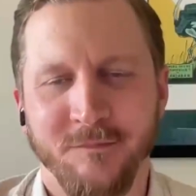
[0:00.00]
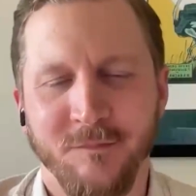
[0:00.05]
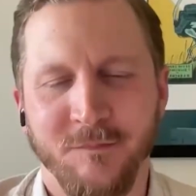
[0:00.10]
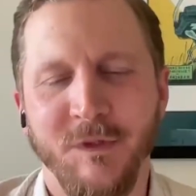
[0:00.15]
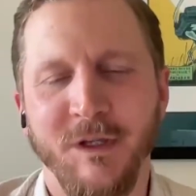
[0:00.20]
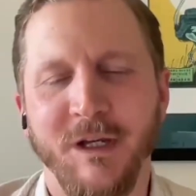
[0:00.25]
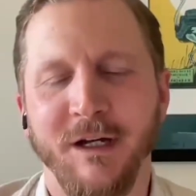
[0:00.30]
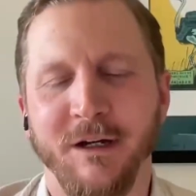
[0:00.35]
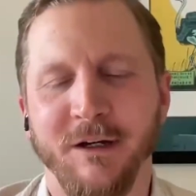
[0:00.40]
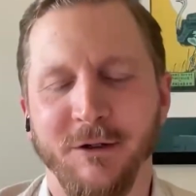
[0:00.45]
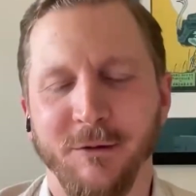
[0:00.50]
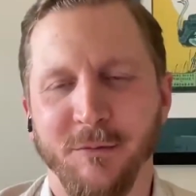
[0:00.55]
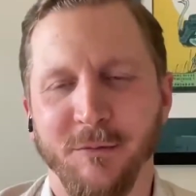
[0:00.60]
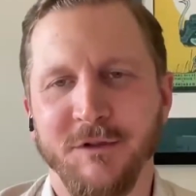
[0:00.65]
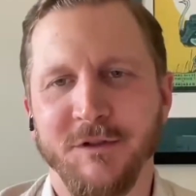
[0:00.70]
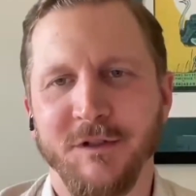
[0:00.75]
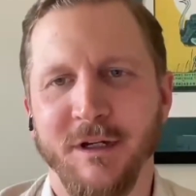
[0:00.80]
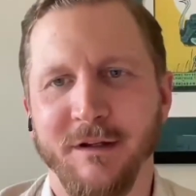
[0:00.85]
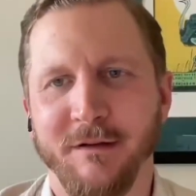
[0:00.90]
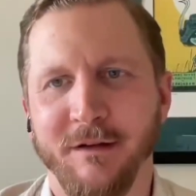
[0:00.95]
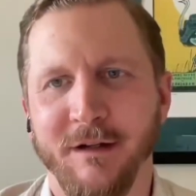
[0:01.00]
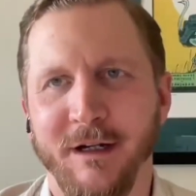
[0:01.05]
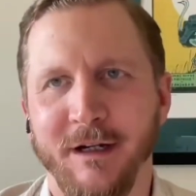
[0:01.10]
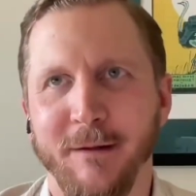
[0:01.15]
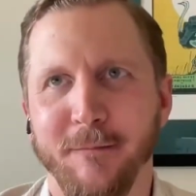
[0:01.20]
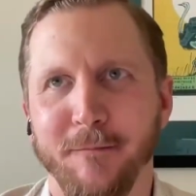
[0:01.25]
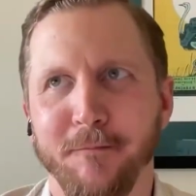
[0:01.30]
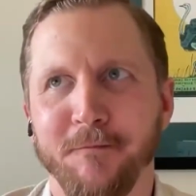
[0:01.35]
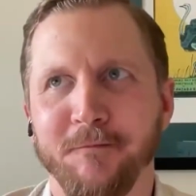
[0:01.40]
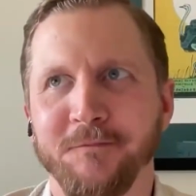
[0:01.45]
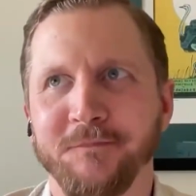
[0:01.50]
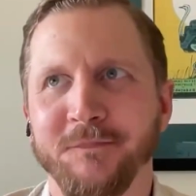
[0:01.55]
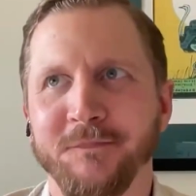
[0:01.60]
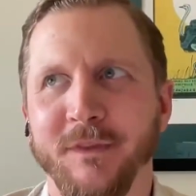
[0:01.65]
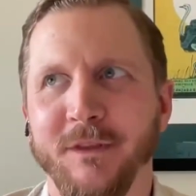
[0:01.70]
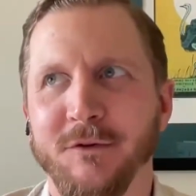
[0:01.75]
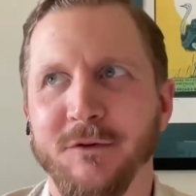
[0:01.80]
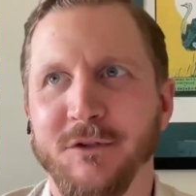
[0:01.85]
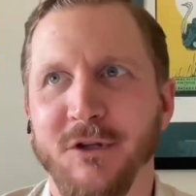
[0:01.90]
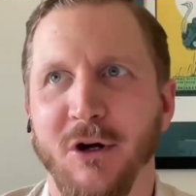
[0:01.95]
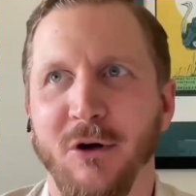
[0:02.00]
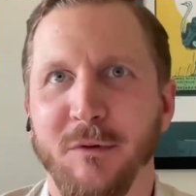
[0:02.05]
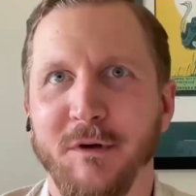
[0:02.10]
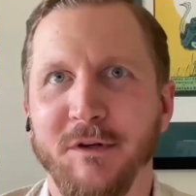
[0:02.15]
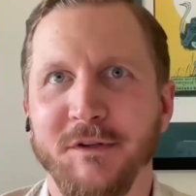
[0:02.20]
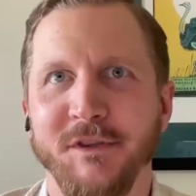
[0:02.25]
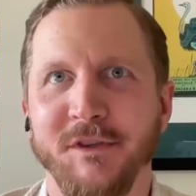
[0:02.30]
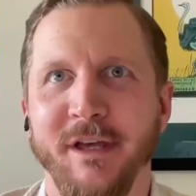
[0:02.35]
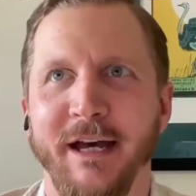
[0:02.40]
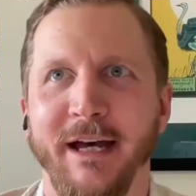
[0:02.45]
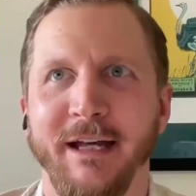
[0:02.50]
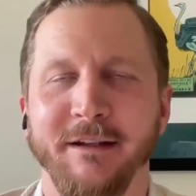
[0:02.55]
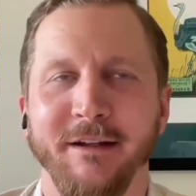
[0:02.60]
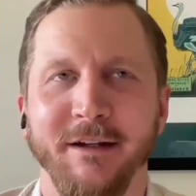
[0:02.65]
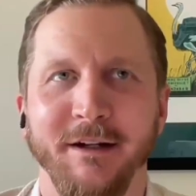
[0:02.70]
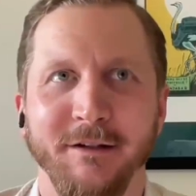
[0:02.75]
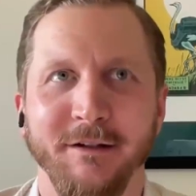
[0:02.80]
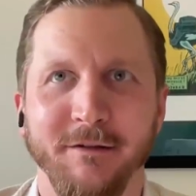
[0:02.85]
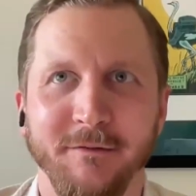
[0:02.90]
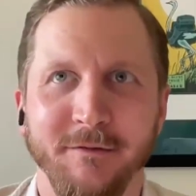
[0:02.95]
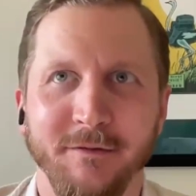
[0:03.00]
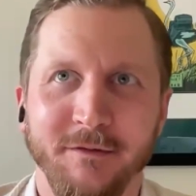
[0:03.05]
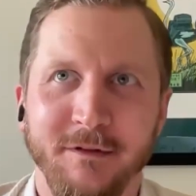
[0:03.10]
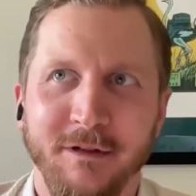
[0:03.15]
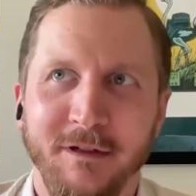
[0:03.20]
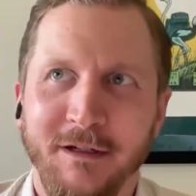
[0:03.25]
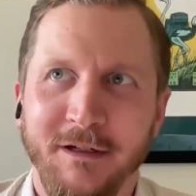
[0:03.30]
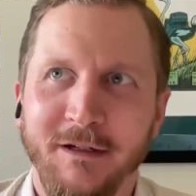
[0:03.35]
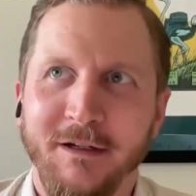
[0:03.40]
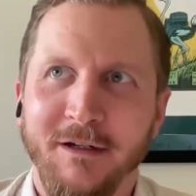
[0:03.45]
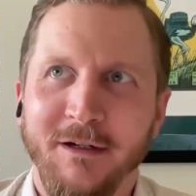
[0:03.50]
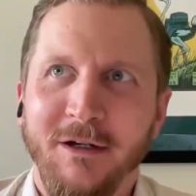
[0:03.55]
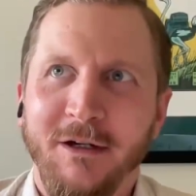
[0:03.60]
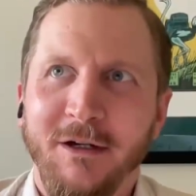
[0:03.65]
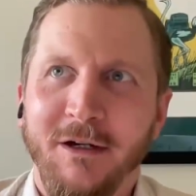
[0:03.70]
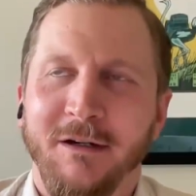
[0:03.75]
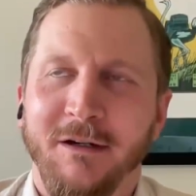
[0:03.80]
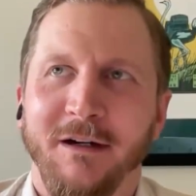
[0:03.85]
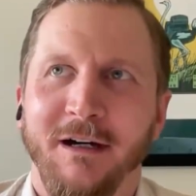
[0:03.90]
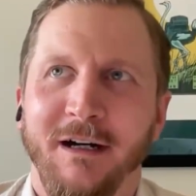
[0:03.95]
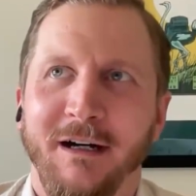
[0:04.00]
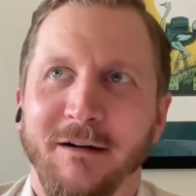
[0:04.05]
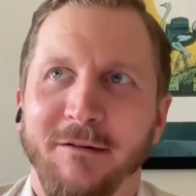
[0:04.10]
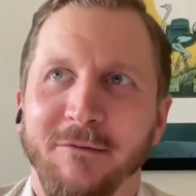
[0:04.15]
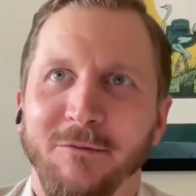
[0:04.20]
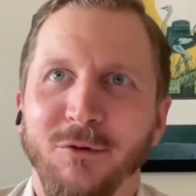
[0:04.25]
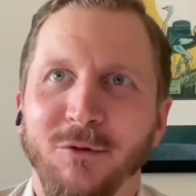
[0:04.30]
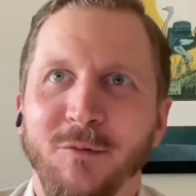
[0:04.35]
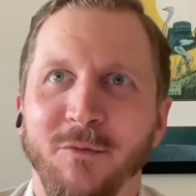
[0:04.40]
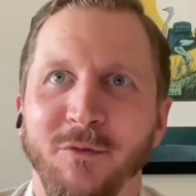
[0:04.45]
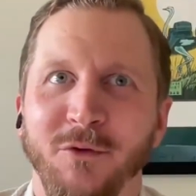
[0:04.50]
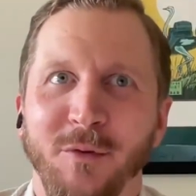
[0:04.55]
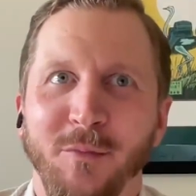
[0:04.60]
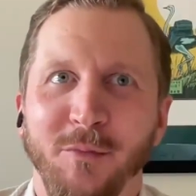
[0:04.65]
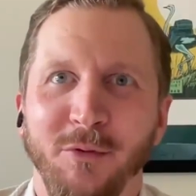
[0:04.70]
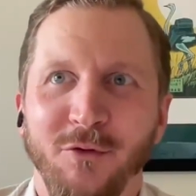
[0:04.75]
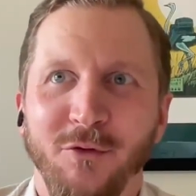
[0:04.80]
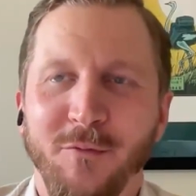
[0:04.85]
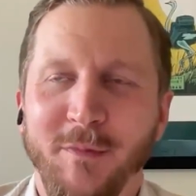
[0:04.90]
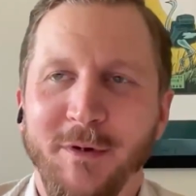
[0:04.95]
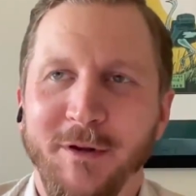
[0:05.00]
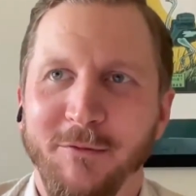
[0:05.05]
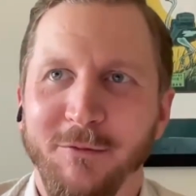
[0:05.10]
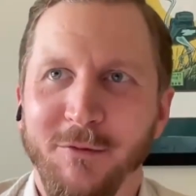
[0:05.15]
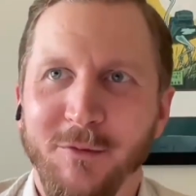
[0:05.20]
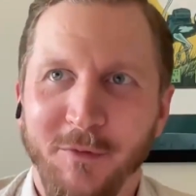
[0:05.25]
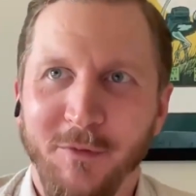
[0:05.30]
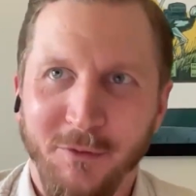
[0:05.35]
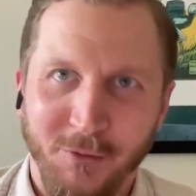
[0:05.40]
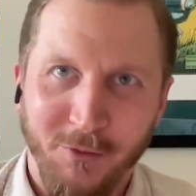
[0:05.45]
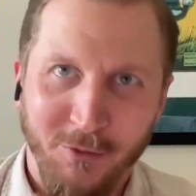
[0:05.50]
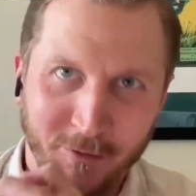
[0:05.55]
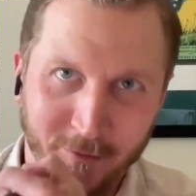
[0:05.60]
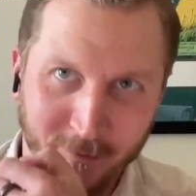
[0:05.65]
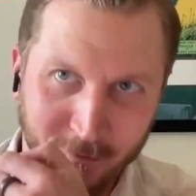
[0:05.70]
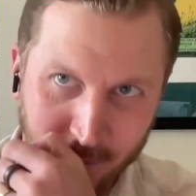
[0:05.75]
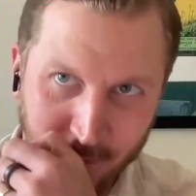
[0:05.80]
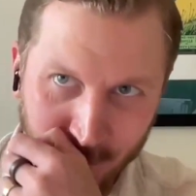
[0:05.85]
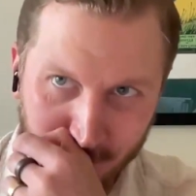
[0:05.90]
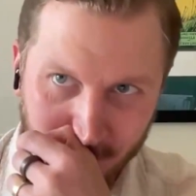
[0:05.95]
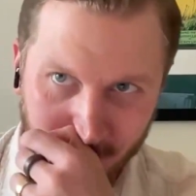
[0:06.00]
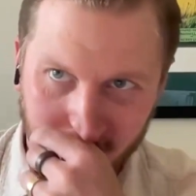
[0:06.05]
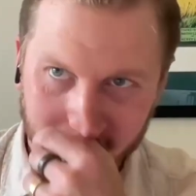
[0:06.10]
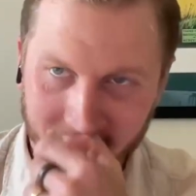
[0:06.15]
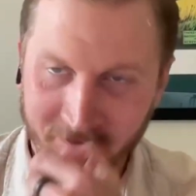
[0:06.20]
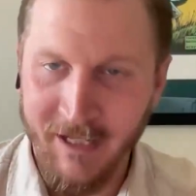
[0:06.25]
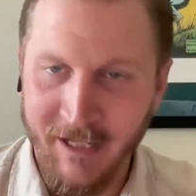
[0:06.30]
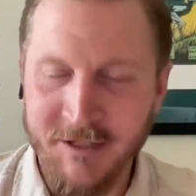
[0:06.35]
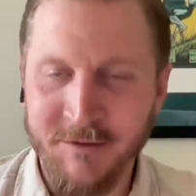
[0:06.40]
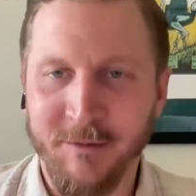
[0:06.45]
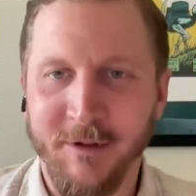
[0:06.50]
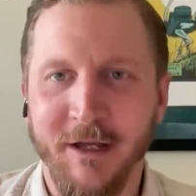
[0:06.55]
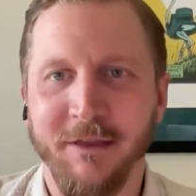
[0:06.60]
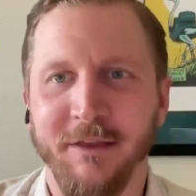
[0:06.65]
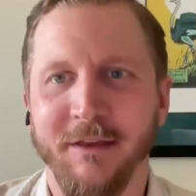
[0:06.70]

Yeah, 100%. There's always that kind of room for improvement, room for advancement.